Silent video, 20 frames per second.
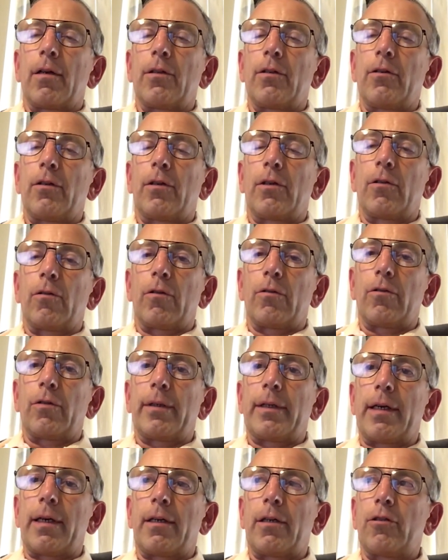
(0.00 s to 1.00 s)
You can also
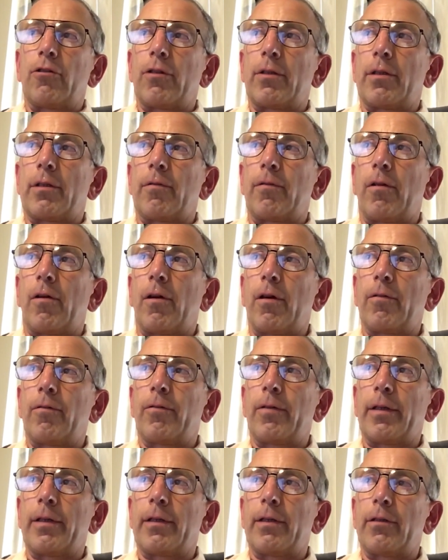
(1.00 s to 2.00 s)
get congestive heart
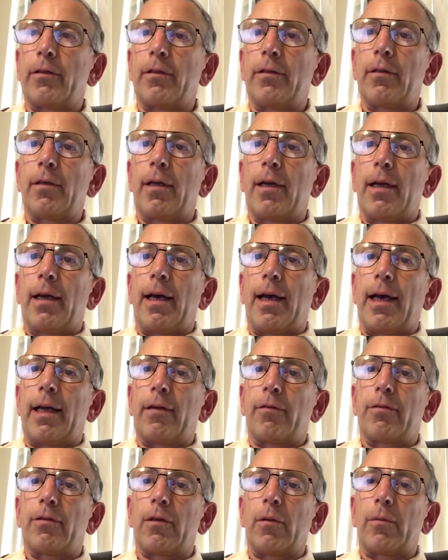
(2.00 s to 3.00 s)
failure, and
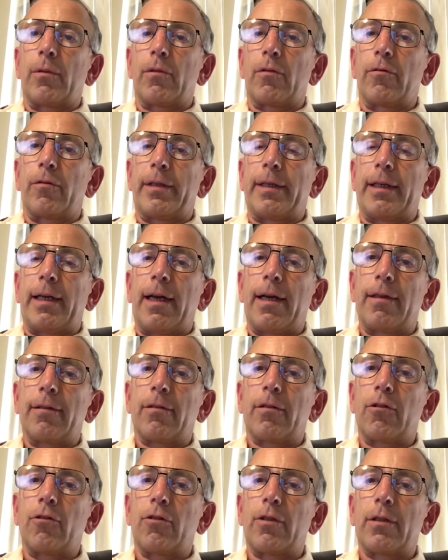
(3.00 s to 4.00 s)
if someone already has
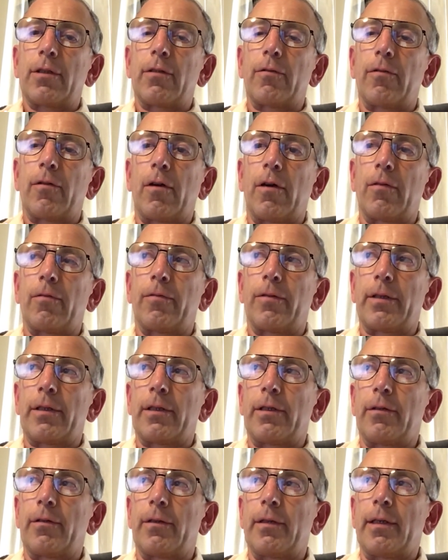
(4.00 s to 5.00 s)
congestive heart
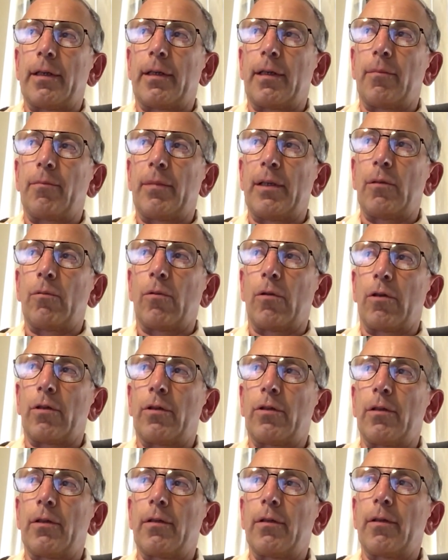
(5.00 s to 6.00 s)
failure, it can be
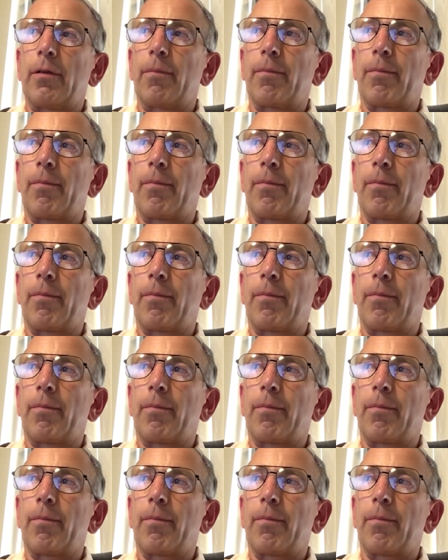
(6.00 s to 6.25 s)
worsened.